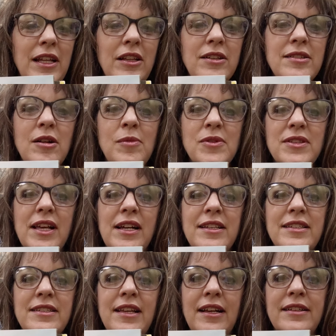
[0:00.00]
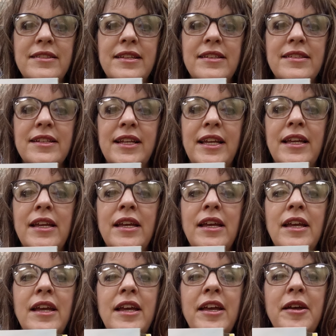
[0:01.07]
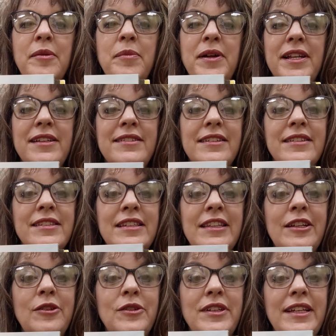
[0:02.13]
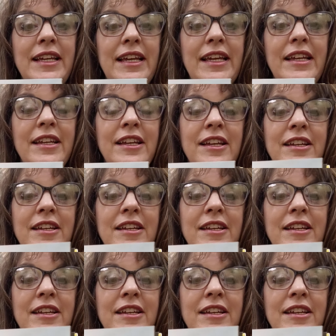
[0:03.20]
He looks almost like a 6, doesn't he? But he's this little D.